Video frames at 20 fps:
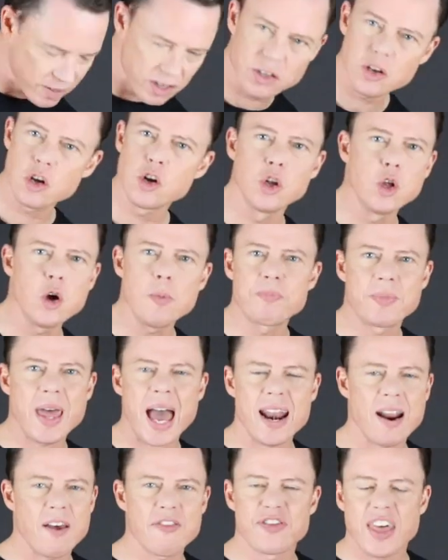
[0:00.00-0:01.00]
then you loop
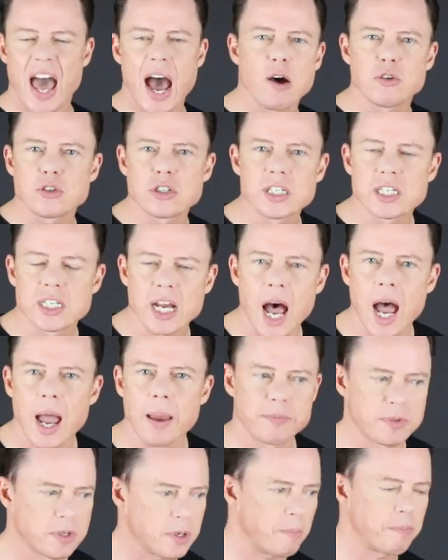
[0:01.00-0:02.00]
that 1,000
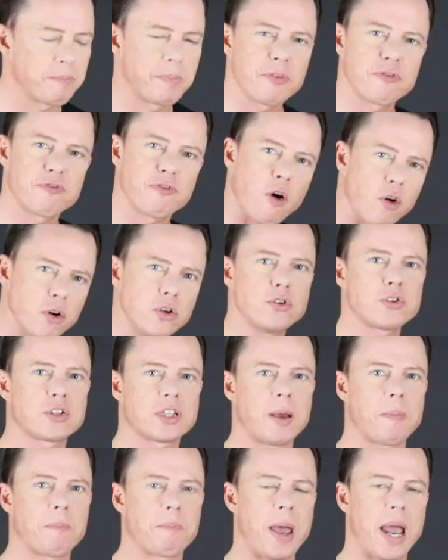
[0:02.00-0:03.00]
times before you
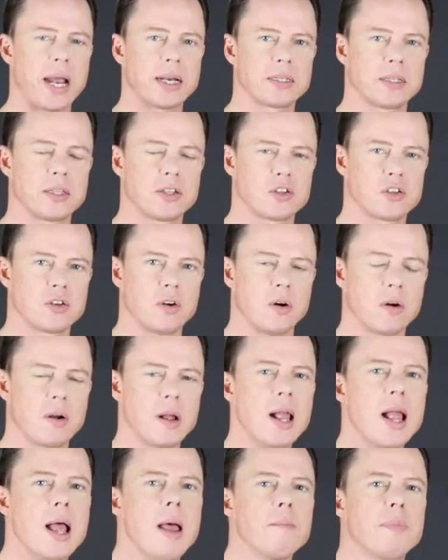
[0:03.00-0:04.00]
step back to the song.
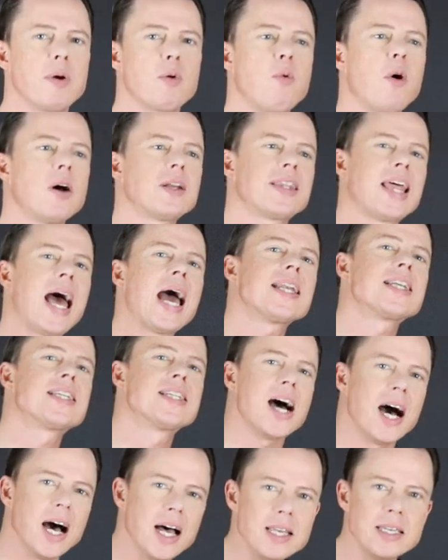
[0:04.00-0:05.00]
But what that
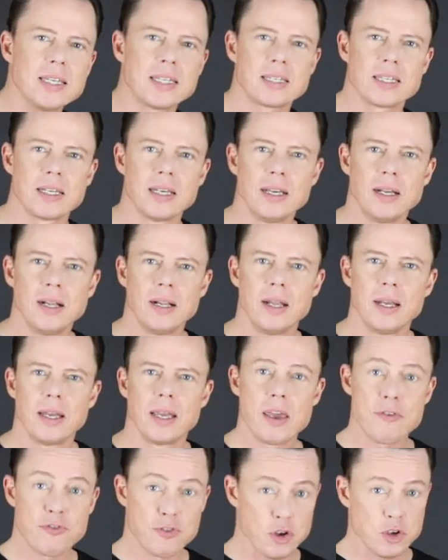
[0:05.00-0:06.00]
does,
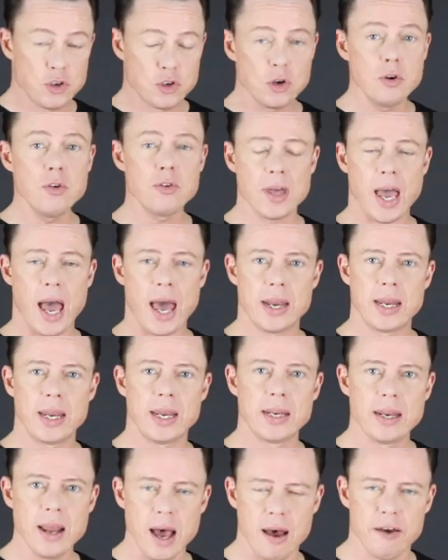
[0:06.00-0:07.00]
if you do that
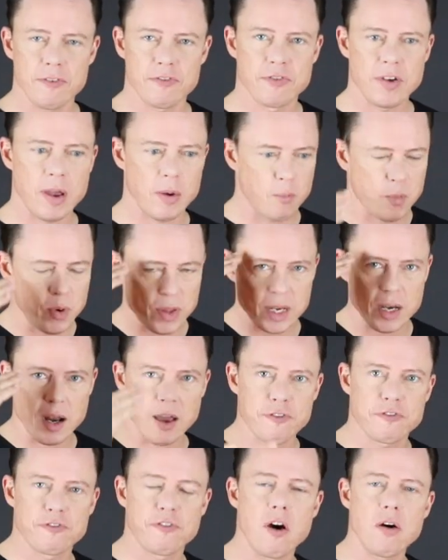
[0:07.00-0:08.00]
enough and with
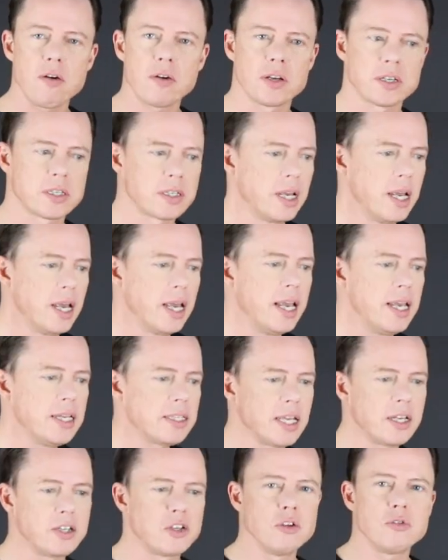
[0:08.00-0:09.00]
enough focus,
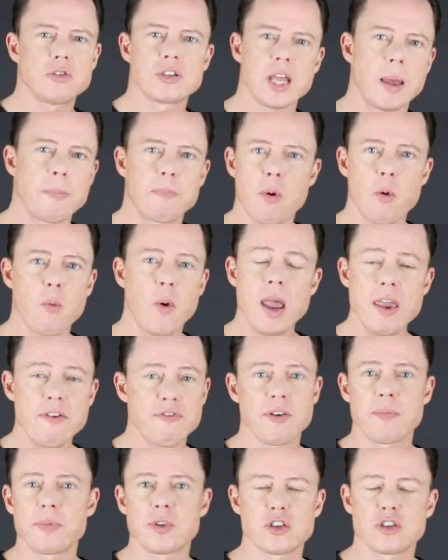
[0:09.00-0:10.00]
is that you step away
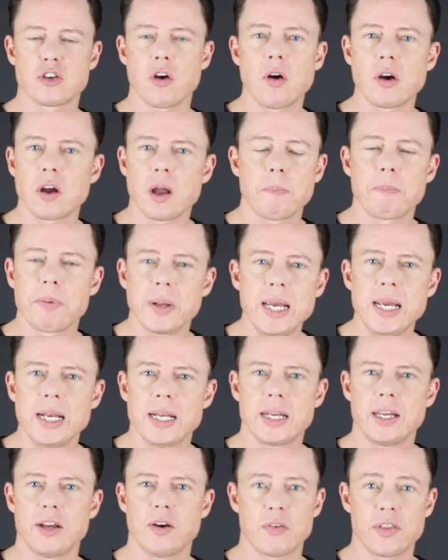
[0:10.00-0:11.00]
from the song
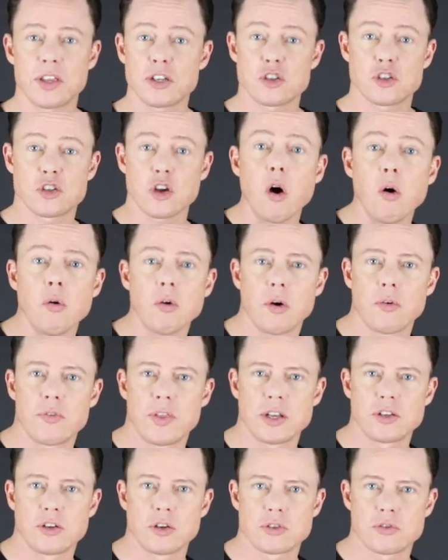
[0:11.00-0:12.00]
completely, or the solo
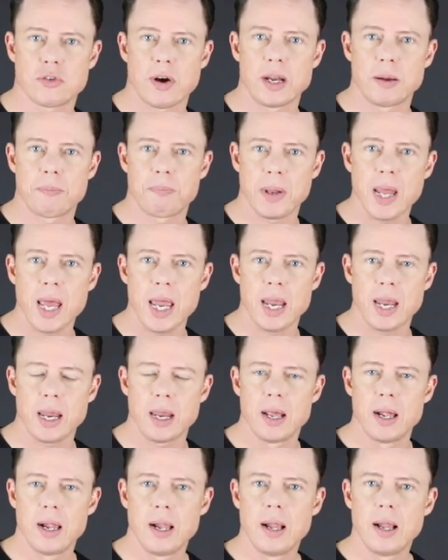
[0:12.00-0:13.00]
that you're trying to
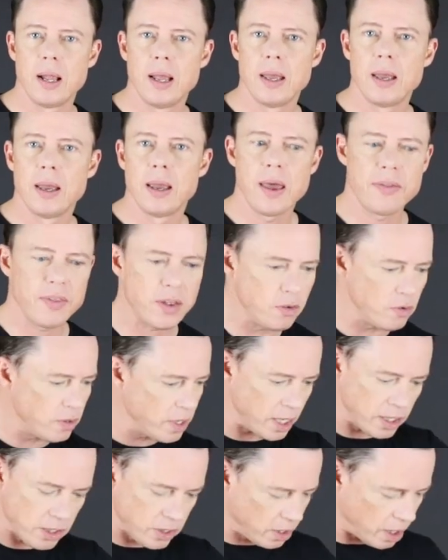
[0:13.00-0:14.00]
play. And then you
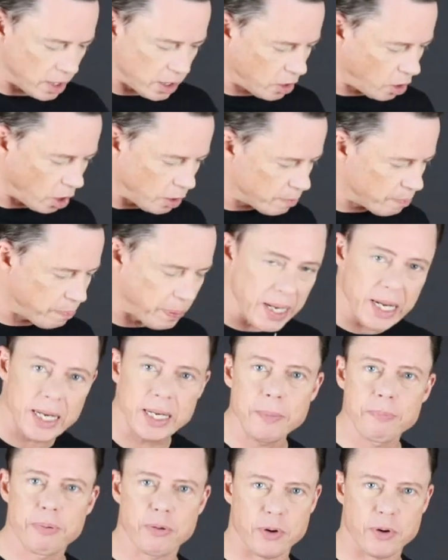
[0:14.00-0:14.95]
just get completely